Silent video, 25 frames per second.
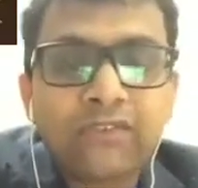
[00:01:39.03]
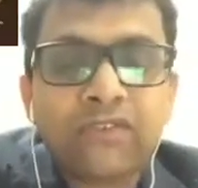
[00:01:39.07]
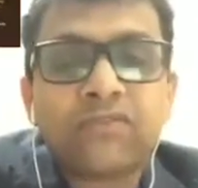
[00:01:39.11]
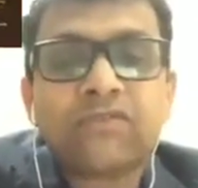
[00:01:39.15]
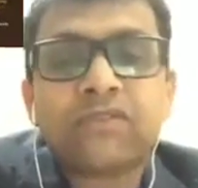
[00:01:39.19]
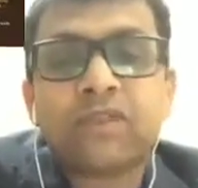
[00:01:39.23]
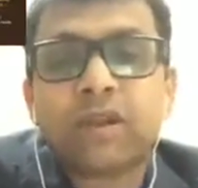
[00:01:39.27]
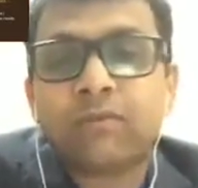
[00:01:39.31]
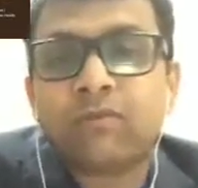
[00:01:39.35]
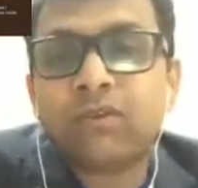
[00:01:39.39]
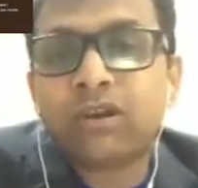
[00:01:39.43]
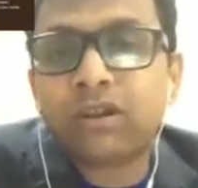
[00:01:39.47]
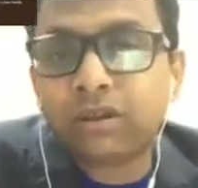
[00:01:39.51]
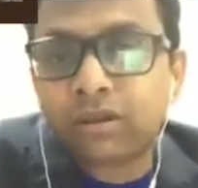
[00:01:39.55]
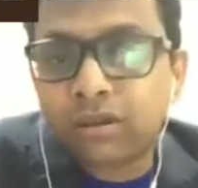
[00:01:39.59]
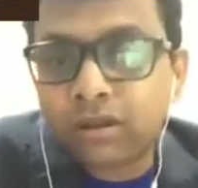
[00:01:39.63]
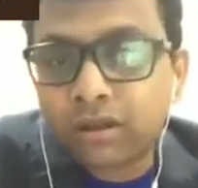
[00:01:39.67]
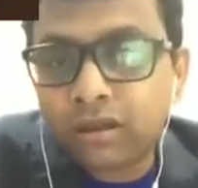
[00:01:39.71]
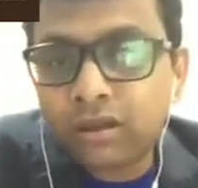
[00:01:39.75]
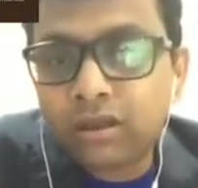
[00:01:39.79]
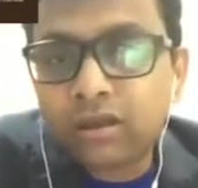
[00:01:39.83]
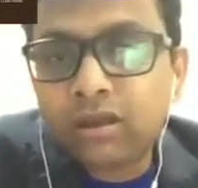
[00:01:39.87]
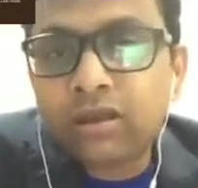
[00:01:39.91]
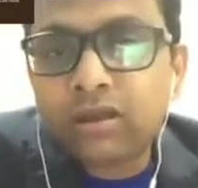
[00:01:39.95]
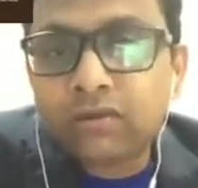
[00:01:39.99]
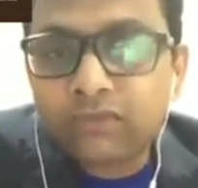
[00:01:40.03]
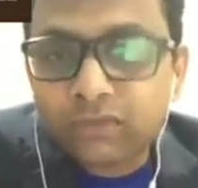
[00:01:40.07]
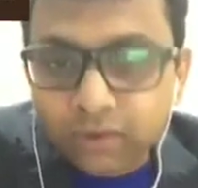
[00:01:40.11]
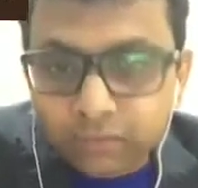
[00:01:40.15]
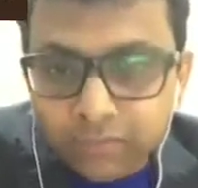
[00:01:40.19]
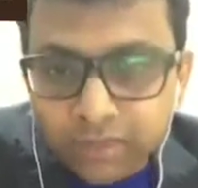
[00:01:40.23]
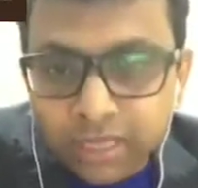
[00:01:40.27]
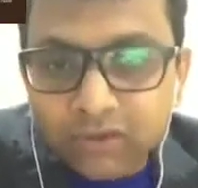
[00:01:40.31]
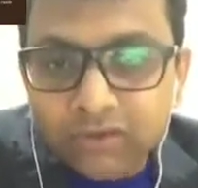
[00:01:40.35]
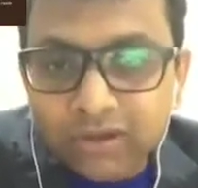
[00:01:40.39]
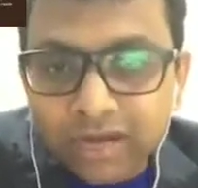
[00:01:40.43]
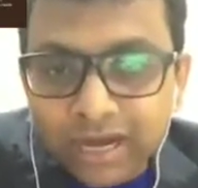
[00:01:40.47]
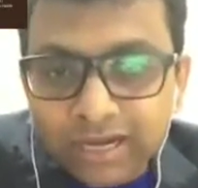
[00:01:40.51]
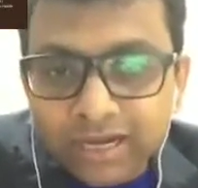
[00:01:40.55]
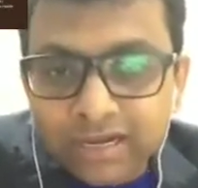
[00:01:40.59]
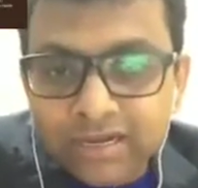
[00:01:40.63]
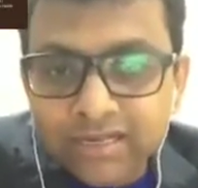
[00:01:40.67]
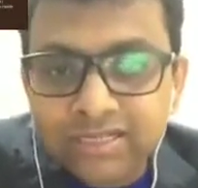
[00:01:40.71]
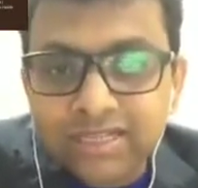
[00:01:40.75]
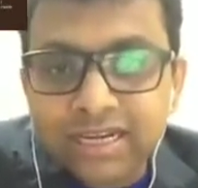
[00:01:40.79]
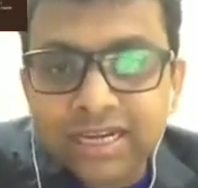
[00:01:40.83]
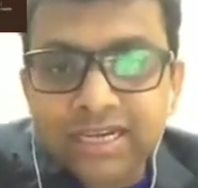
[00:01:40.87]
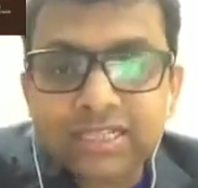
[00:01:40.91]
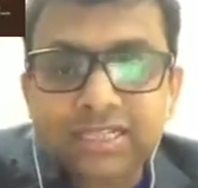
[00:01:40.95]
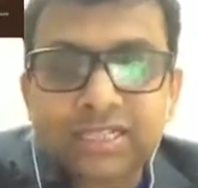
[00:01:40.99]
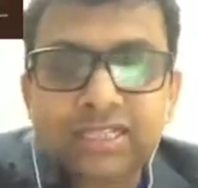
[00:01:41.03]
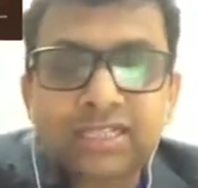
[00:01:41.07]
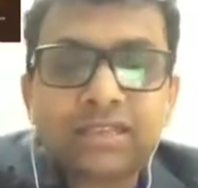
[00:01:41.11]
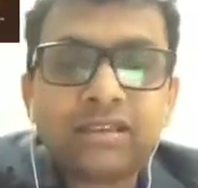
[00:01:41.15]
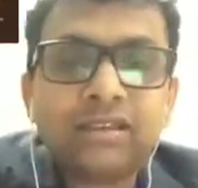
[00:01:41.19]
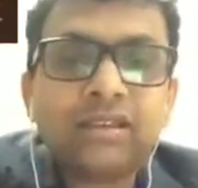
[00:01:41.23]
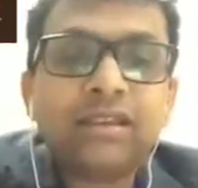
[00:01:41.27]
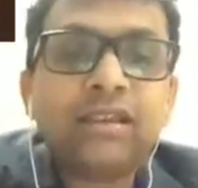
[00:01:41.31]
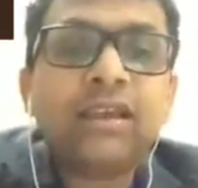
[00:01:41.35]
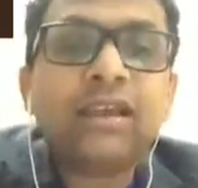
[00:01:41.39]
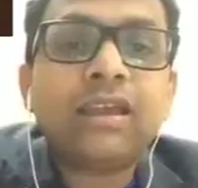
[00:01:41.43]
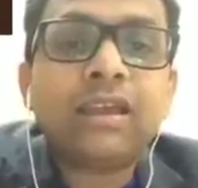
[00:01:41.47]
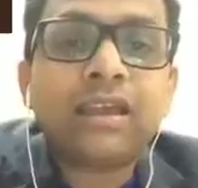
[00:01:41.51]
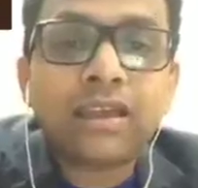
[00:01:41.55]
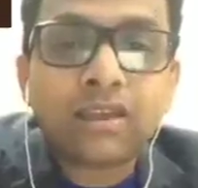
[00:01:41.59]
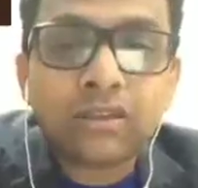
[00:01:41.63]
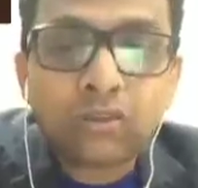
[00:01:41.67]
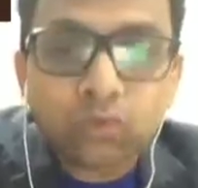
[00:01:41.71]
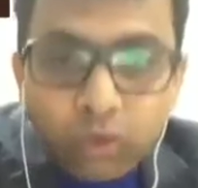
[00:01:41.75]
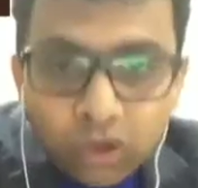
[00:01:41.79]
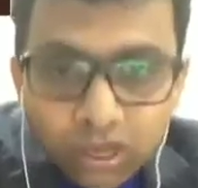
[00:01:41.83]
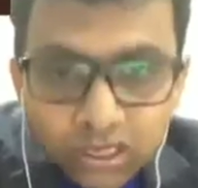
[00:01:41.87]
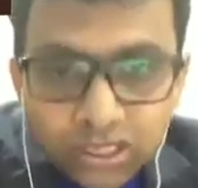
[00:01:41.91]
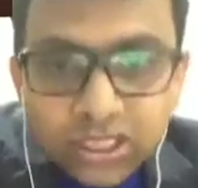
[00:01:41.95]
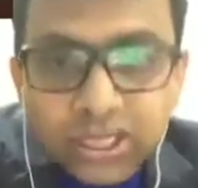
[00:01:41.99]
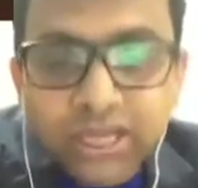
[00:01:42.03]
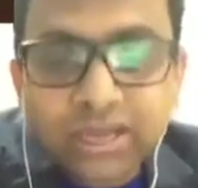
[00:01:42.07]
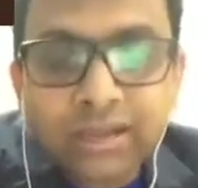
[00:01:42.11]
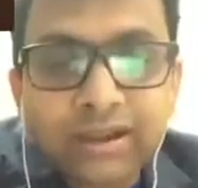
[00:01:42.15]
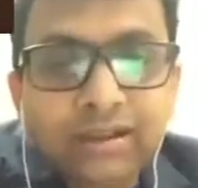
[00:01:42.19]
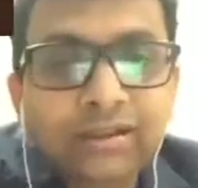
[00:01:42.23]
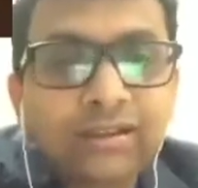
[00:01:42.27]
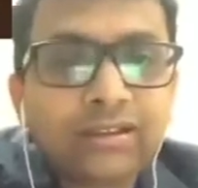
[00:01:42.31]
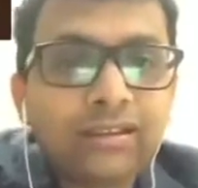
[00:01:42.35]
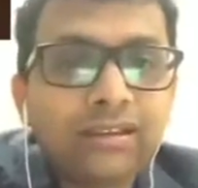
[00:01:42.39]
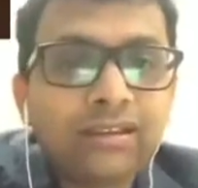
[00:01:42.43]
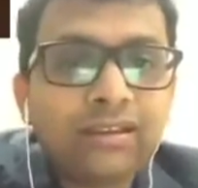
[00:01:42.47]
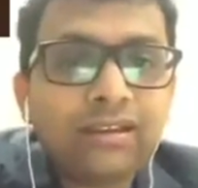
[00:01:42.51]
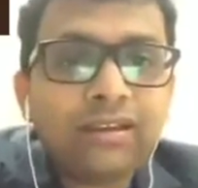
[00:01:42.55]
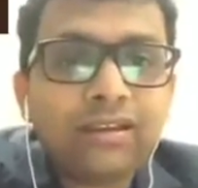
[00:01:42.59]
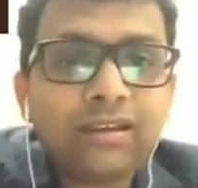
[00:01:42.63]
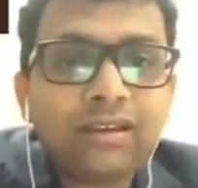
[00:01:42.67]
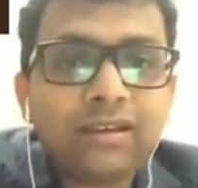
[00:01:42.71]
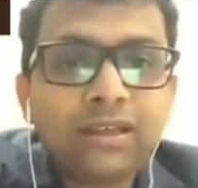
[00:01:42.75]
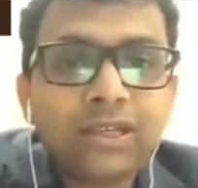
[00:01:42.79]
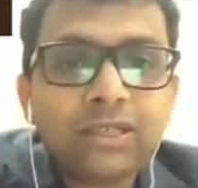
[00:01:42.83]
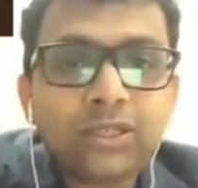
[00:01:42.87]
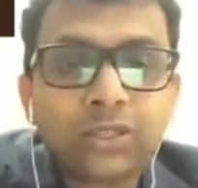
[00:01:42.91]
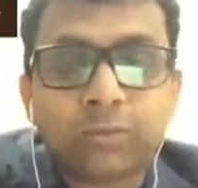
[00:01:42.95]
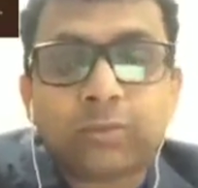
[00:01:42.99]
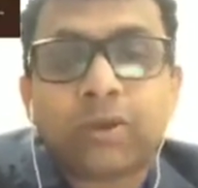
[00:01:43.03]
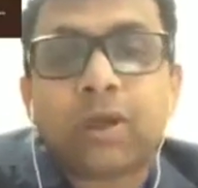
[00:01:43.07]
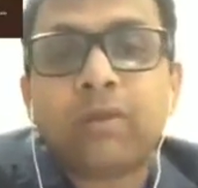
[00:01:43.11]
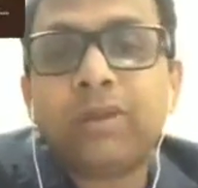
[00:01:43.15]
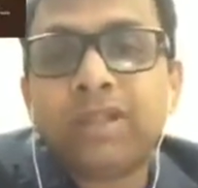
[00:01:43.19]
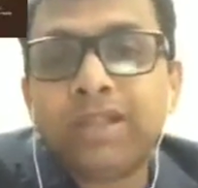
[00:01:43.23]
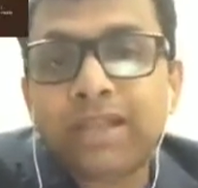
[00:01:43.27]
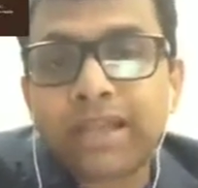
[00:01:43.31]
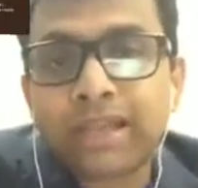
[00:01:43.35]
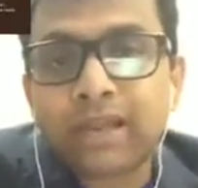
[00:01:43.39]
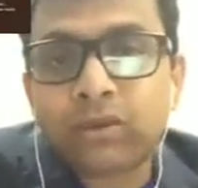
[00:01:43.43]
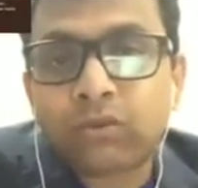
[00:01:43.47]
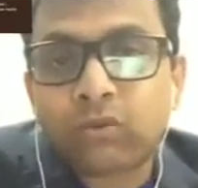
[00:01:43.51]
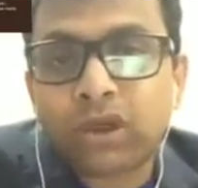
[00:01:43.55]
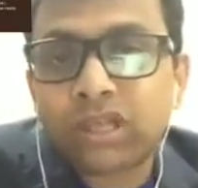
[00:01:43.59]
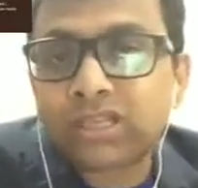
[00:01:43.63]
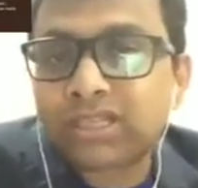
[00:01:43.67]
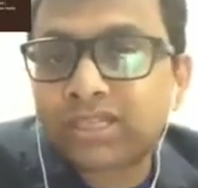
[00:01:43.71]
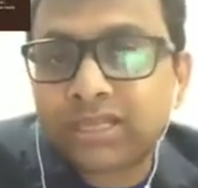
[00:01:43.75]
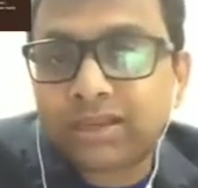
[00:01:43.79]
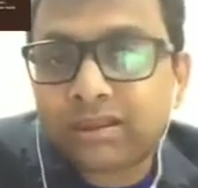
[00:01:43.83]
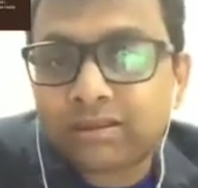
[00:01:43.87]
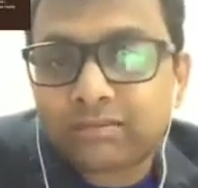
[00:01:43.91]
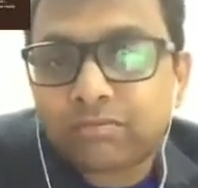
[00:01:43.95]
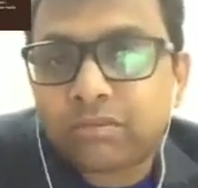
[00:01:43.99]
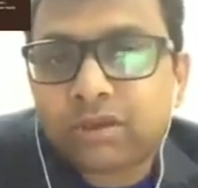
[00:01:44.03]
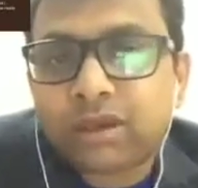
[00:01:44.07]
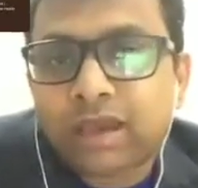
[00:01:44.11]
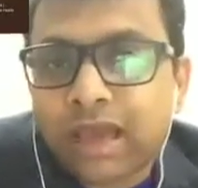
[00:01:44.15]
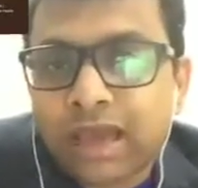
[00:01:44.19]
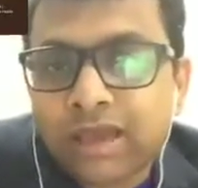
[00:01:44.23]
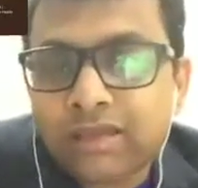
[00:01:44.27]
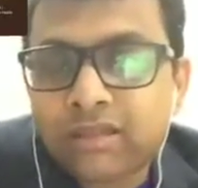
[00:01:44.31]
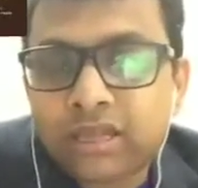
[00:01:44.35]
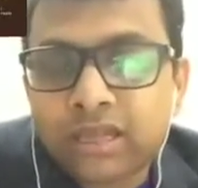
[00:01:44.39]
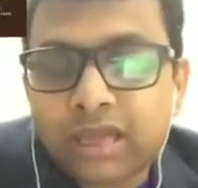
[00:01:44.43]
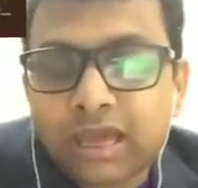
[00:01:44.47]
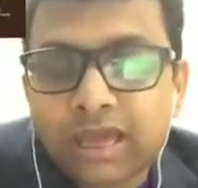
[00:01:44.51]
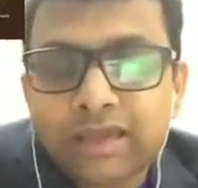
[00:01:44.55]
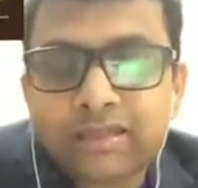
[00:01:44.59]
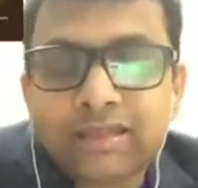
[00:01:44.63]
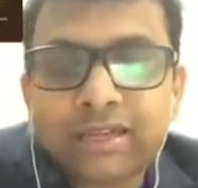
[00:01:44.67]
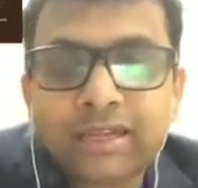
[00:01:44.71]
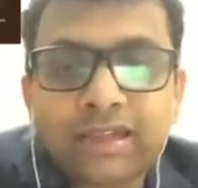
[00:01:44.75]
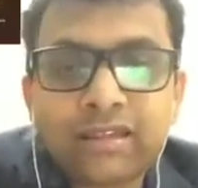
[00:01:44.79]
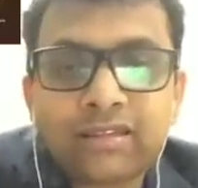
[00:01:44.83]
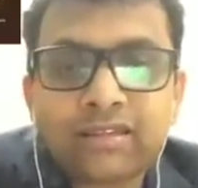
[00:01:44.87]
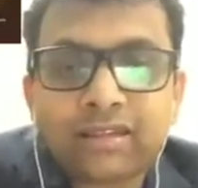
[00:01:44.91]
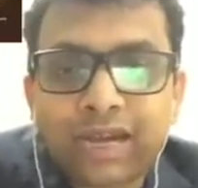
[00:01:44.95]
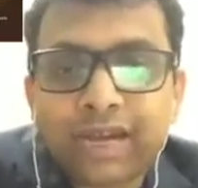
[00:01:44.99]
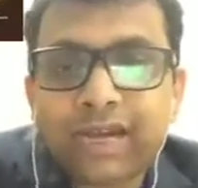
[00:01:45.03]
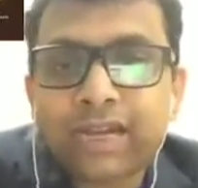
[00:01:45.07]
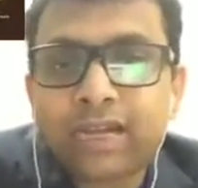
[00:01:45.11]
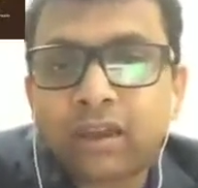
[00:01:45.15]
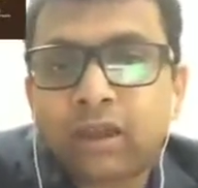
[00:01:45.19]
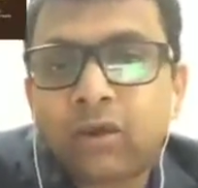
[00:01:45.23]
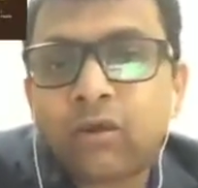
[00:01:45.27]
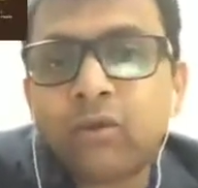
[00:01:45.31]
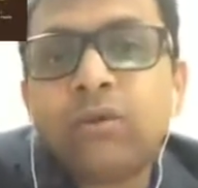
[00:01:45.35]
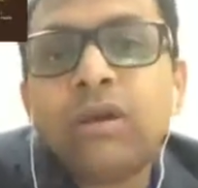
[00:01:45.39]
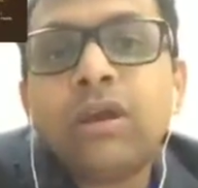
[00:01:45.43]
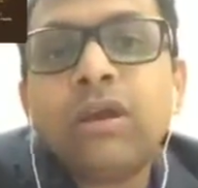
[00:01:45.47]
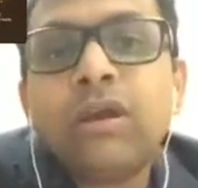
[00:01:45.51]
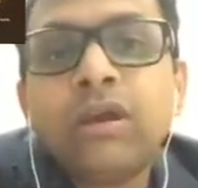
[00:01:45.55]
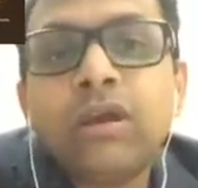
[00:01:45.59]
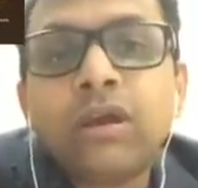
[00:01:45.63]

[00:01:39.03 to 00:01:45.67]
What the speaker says: If someone from the United States is watching it, so probably they can watch it as it is right now.